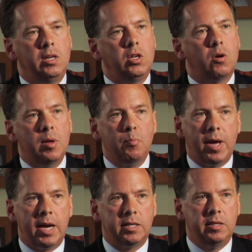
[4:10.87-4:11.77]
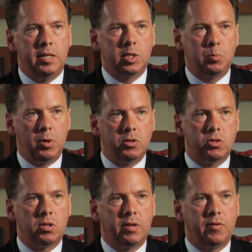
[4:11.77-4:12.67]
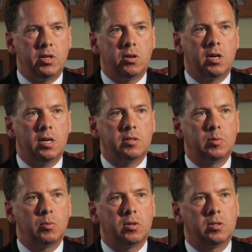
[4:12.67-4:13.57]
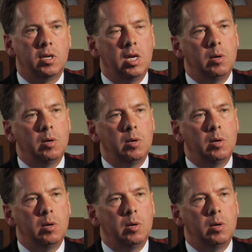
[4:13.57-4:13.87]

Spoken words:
You're impacting the experience you're delivering to your customers,